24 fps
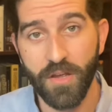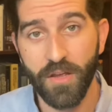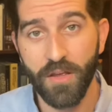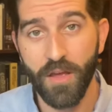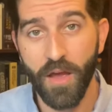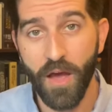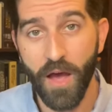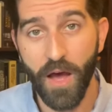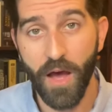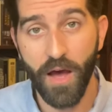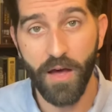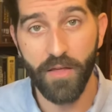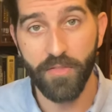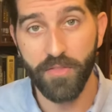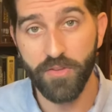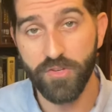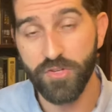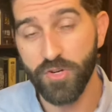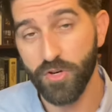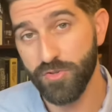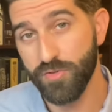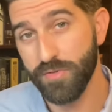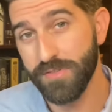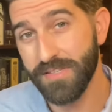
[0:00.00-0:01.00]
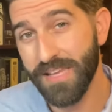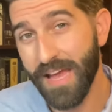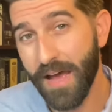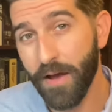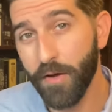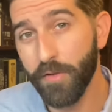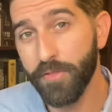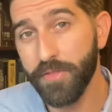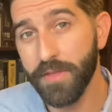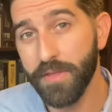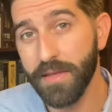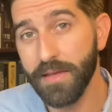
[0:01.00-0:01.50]
uh, the church was
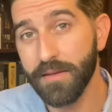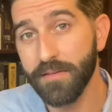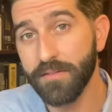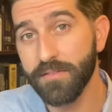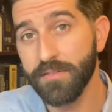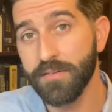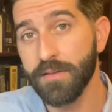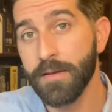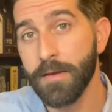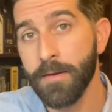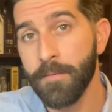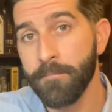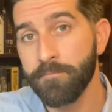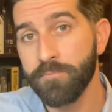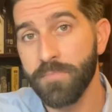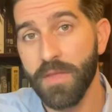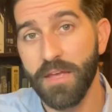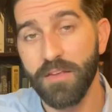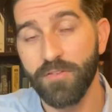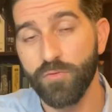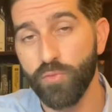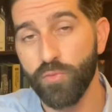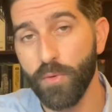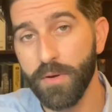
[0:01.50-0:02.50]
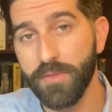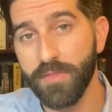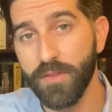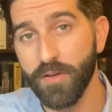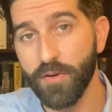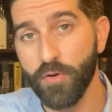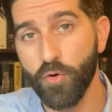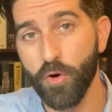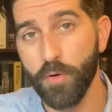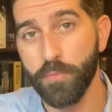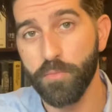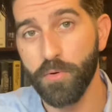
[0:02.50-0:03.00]
healthiest is when the
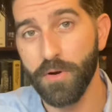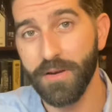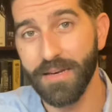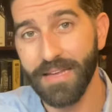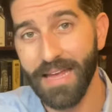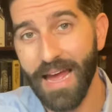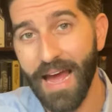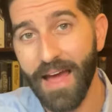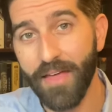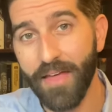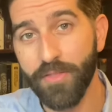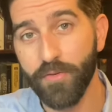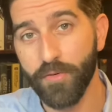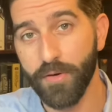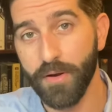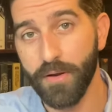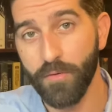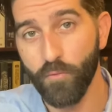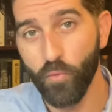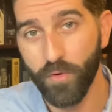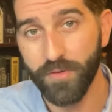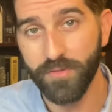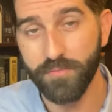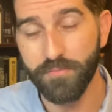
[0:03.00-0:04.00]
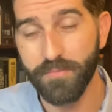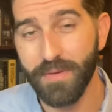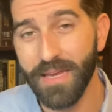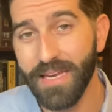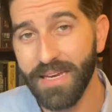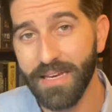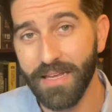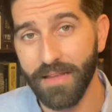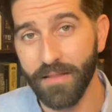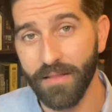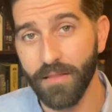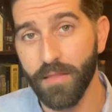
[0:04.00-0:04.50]
corporate gathering was
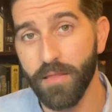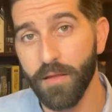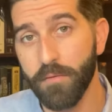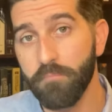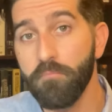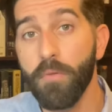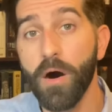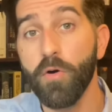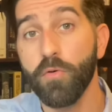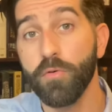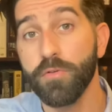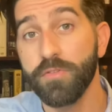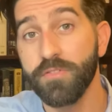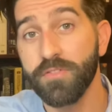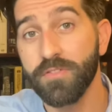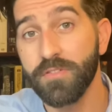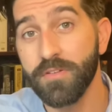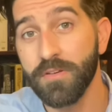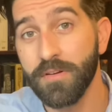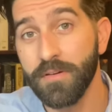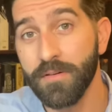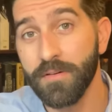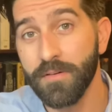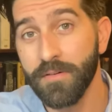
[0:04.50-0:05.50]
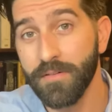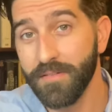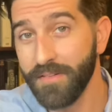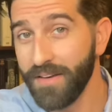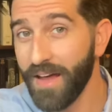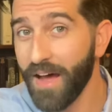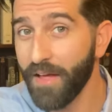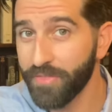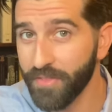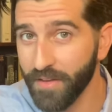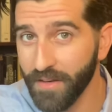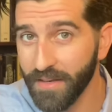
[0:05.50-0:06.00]
meeting the most,
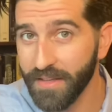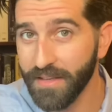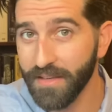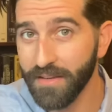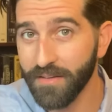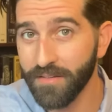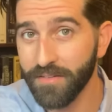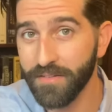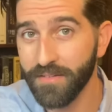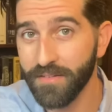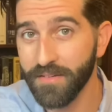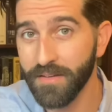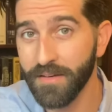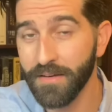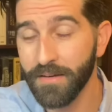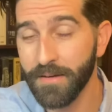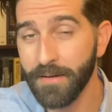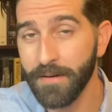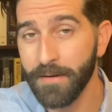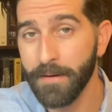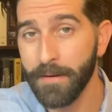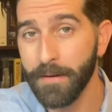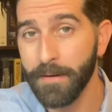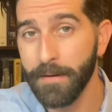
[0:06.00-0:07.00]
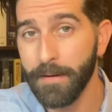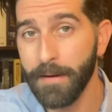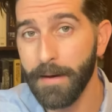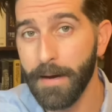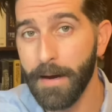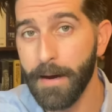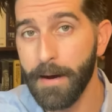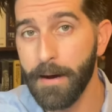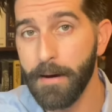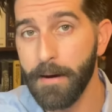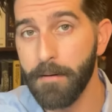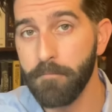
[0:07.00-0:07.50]
not the least.
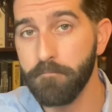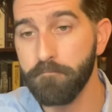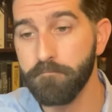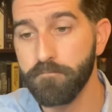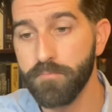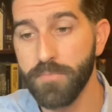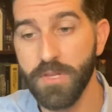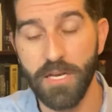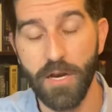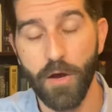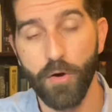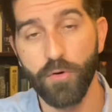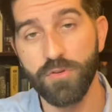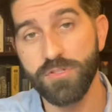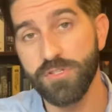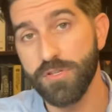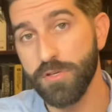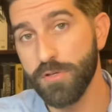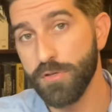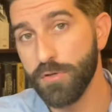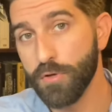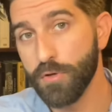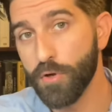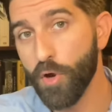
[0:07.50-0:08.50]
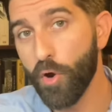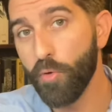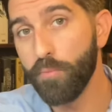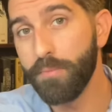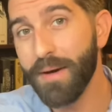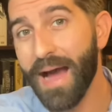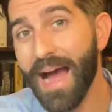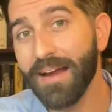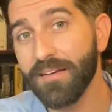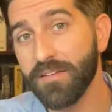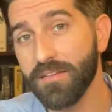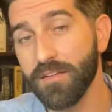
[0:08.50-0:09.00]
Um, you know, so you go
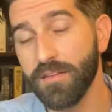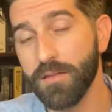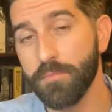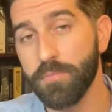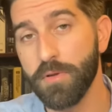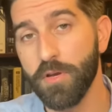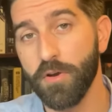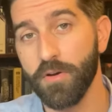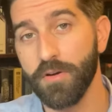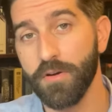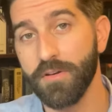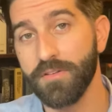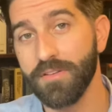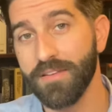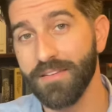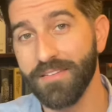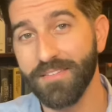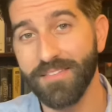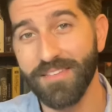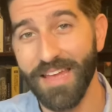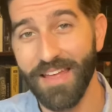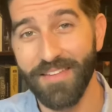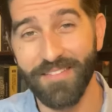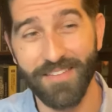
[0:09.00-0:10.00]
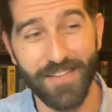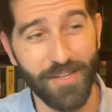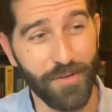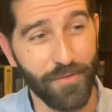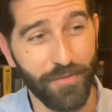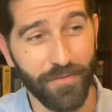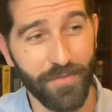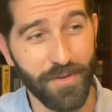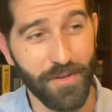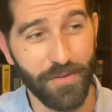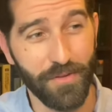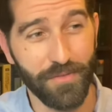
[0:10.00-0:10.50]
back to the Puritans and you
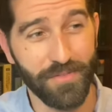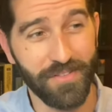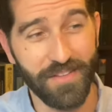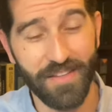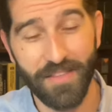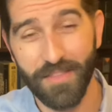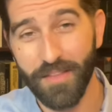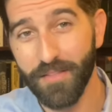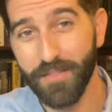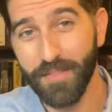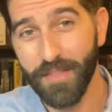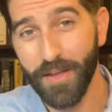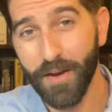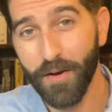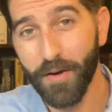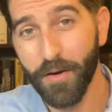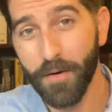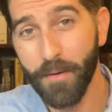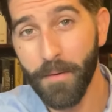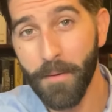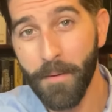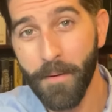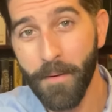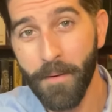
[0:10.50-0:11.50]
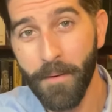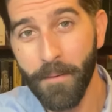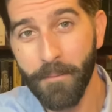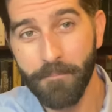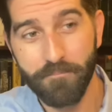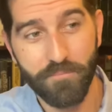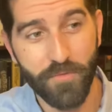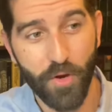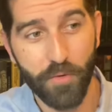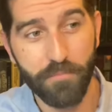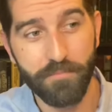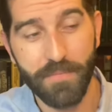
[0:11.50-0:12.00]
you see they're
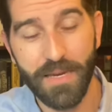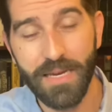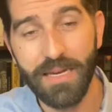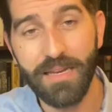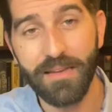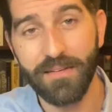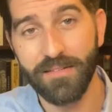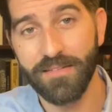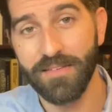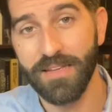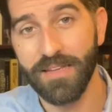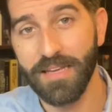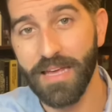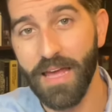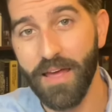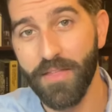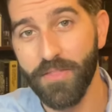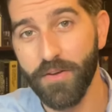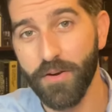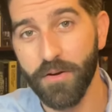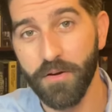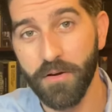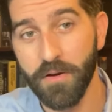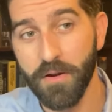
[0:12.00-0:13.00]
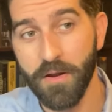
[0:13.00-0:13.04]
they're meeting together